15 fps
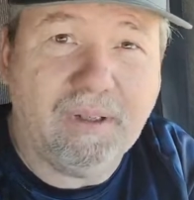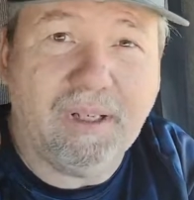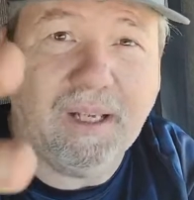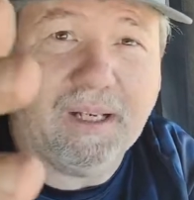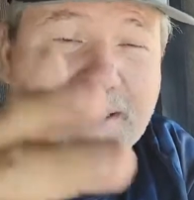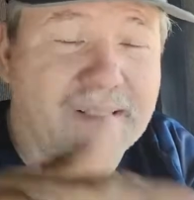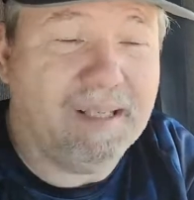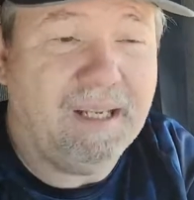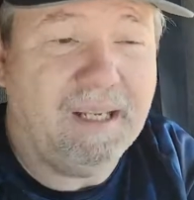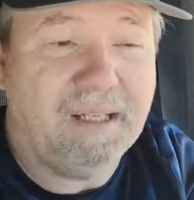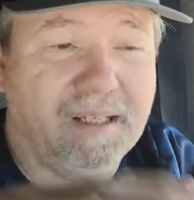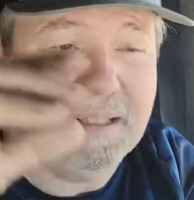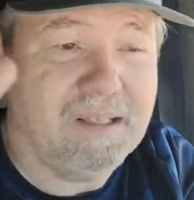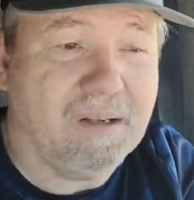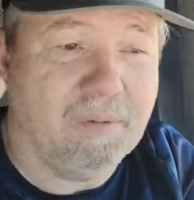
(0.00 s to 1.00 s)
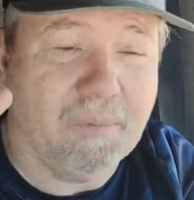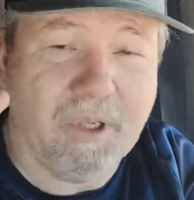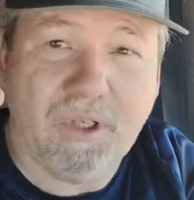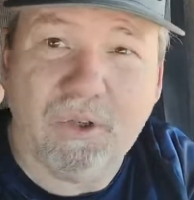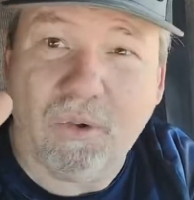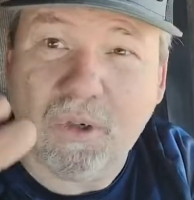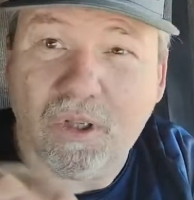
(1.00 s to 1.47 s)
Like I said, it's gonna be
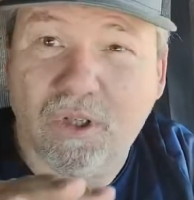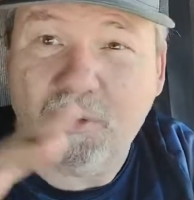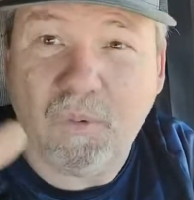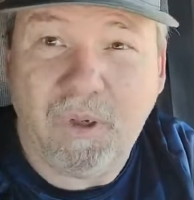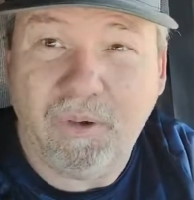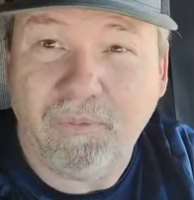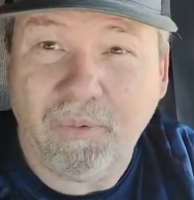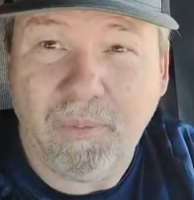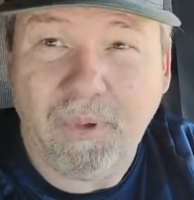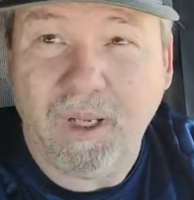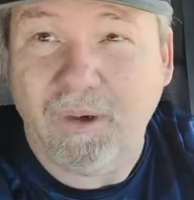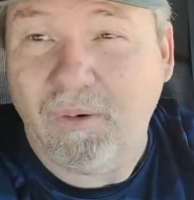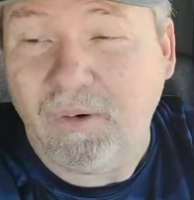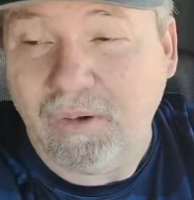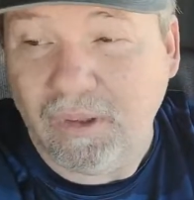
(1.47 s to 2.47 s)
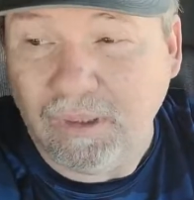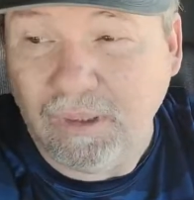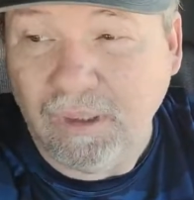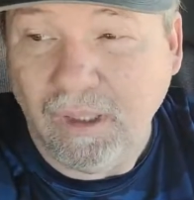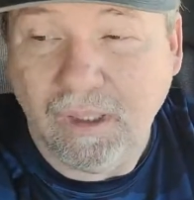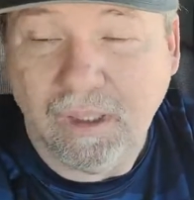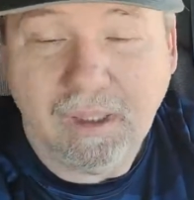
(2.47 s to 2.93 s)
short and sweet from now on,
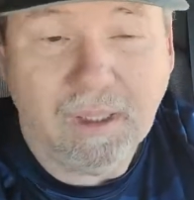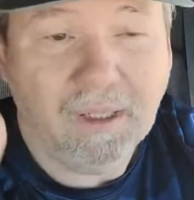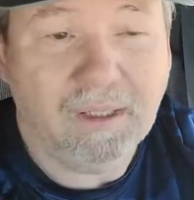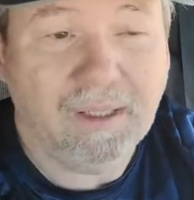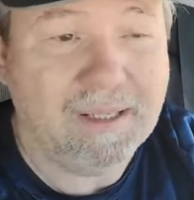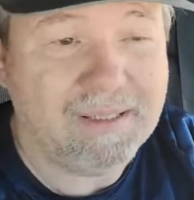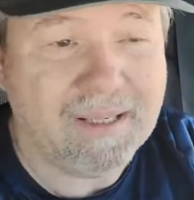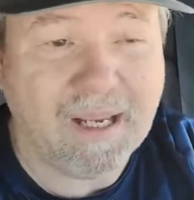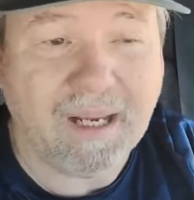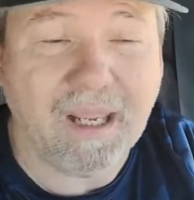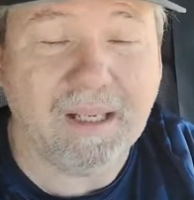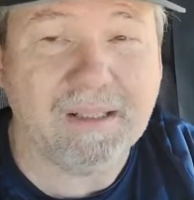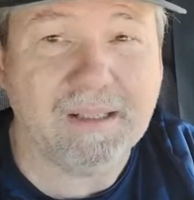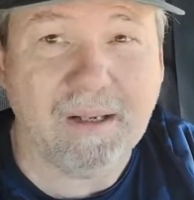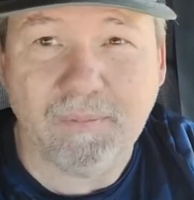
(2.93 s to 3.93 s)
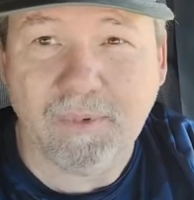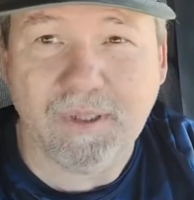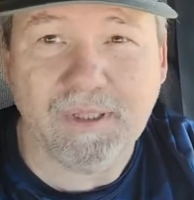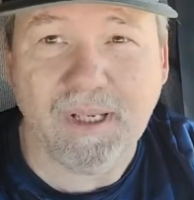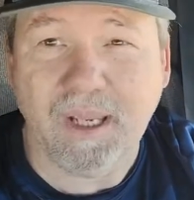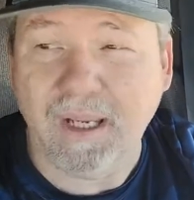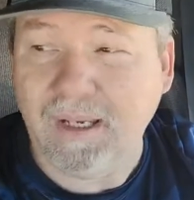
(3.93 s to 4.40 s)
unless I got something to
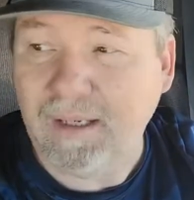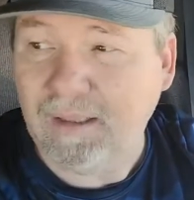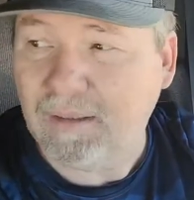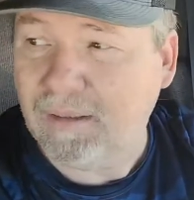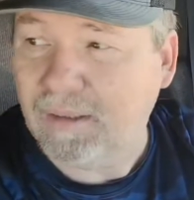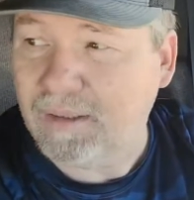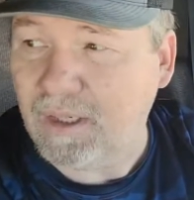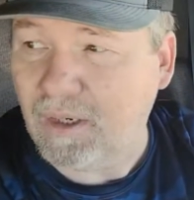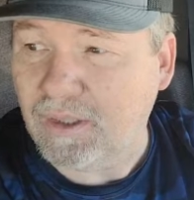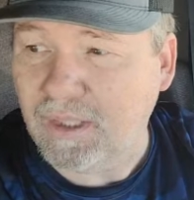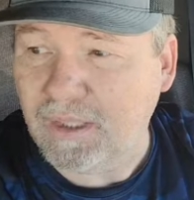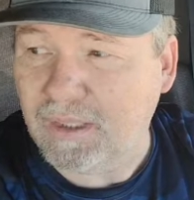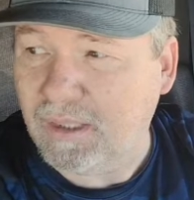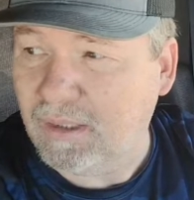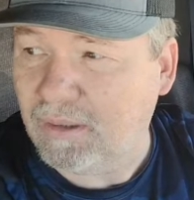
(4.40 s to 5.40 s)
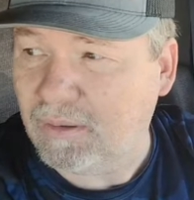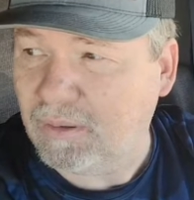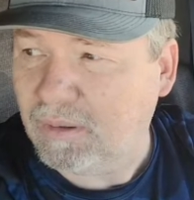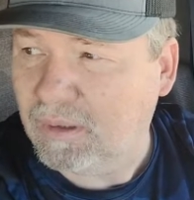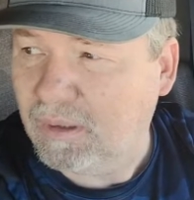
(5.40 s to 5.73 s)
say that y'all need to hear.